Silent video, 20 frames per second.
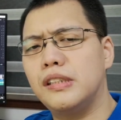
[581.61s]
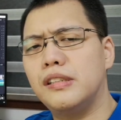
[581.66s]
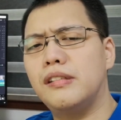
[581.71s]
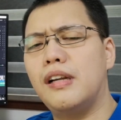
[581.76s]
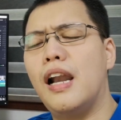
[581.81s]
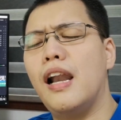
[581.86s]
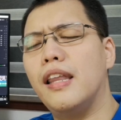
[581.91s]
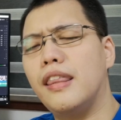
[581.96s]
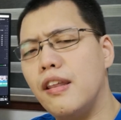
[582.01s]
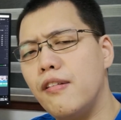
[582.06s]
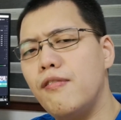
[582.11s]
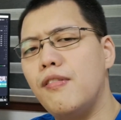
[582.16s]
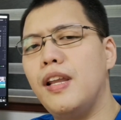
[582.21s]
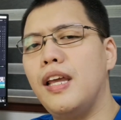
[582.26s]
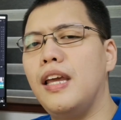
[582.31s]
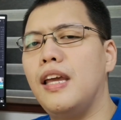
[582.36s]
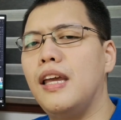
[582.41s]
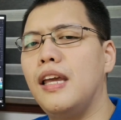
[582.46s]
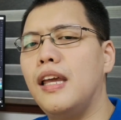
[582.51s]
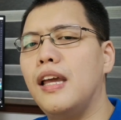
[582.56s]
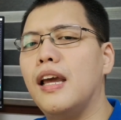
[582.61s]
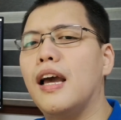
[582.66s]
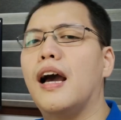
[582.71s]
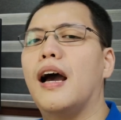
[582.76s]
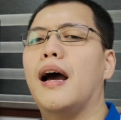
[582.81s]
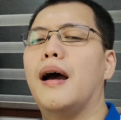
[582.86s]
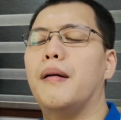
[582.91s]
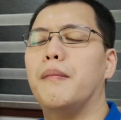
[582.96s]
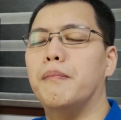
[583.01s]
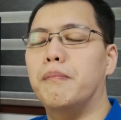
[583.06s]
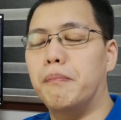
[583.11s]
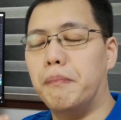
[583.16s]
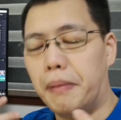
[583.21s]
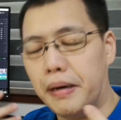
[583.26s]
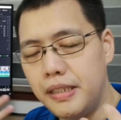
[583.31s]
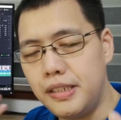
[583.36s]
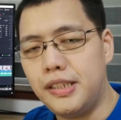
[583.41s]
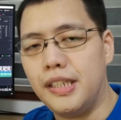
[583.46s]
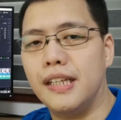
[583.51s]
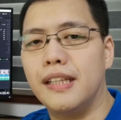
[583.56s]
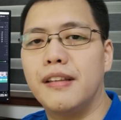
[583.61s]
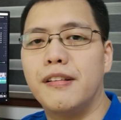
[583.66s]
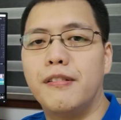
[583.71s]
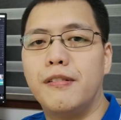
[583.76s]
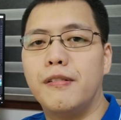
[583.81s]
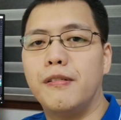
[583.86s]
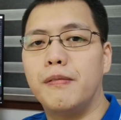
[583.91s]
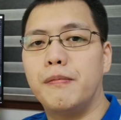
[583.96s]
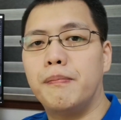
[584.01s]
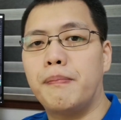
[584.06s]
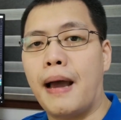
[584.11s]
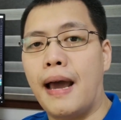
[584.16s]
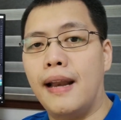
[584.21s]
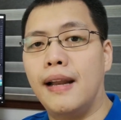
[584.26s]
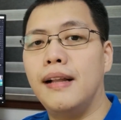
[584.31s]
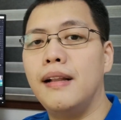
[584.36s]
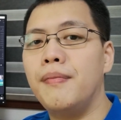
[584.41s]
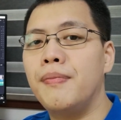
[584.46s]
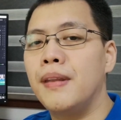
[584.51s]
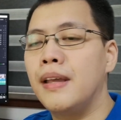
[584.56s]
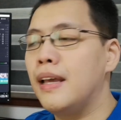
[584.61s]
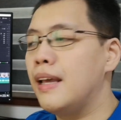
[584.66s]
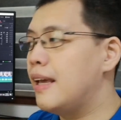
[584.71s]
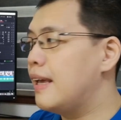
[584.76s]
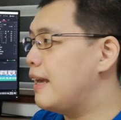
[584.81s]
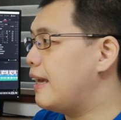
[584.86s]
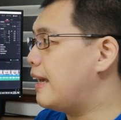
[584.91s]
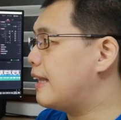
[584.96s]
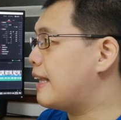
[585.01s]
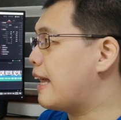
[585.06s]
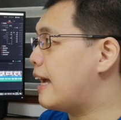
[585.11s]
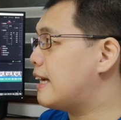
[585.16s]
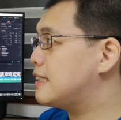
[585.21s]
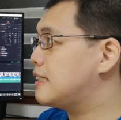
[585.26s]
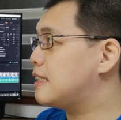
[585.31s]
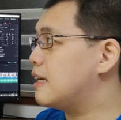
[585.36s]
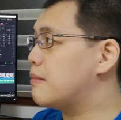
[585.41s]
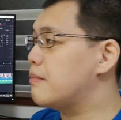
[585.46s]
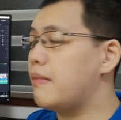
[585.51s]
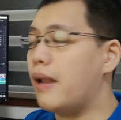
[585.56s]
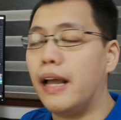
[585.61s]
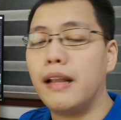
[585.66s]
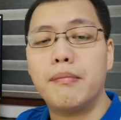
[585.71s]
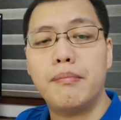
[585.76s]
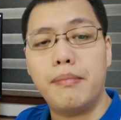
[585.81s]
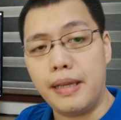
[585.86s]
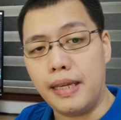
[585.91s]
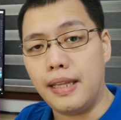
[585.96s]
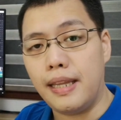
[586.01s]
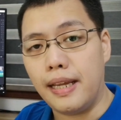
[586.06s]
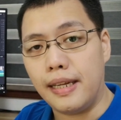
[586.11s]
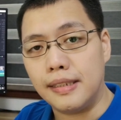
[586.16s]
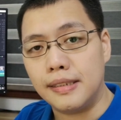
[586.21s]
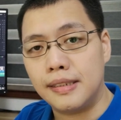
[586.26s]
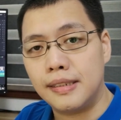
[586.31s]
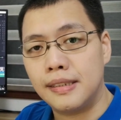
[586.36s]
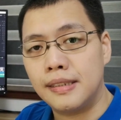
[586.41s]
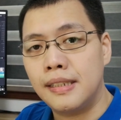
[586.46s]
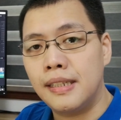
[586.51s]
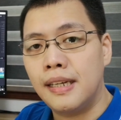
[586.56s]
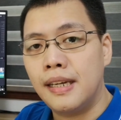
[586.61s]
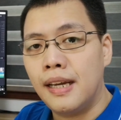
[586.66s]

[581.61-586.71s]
relatively budget panel, it has some light bleedings.